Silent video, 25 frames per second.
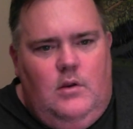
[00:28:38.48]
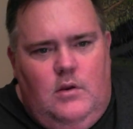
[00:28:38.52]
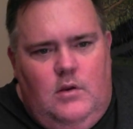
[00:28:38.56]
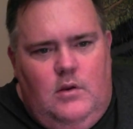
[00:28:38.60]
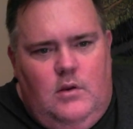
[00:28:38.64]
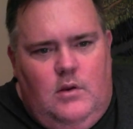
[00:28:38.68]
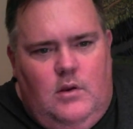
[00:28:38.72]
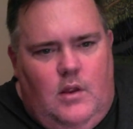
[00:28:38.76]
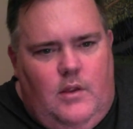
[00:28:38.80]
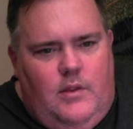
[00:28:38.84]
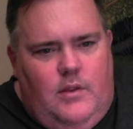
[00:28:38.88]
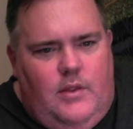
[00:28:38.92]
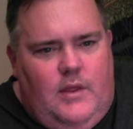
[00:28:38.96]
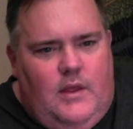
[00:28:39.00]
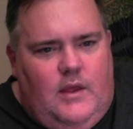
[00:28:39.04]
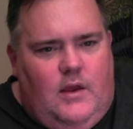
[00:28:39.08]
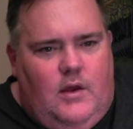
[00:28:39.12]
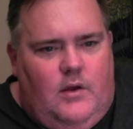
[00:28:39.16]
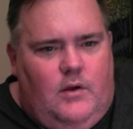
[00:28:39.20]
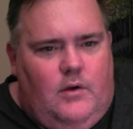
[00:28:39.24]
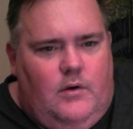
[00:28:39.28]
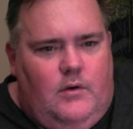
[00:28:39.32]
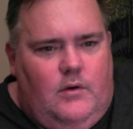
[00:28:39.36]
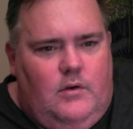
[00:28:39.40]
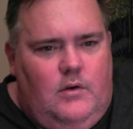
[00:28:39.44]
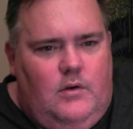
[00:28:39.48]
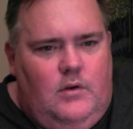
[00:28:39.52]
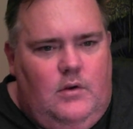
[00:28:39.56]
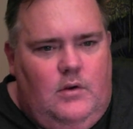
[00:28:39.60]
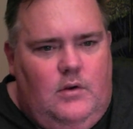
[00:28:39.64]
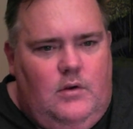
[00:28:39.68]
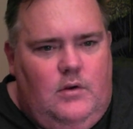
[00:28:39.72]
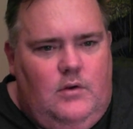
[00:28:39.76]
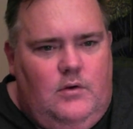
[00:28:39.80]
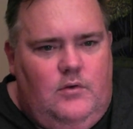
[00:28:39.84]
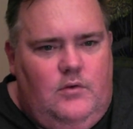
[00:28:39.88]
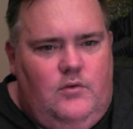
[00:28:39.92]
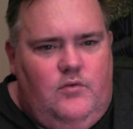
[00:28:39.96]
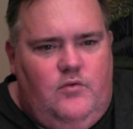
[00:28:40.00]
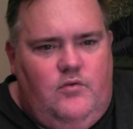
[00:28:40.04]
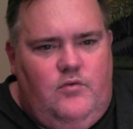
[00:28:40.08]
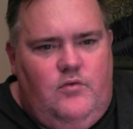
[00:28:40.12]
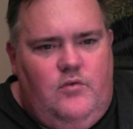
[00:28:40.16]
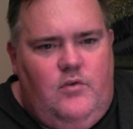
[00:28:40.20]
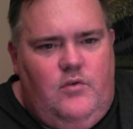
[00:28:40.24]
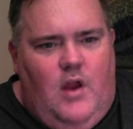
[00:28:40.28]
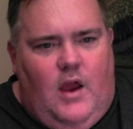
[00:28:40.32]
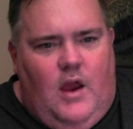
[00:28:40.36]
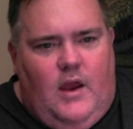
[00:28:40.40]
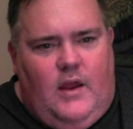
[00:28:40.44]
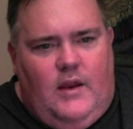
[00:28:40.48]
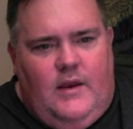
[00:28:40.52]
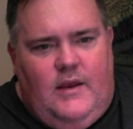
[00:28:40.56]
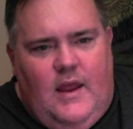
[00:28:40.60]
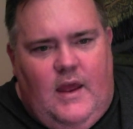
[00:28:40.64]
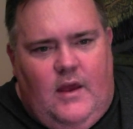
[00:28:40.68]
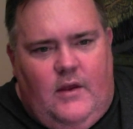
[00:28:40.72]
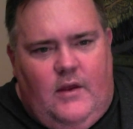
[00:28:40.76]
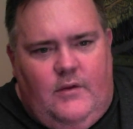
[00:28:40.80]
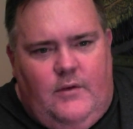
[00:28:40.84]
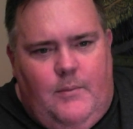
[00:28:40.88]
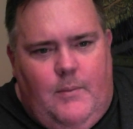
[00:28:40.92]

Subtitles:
I think I'll knock it down to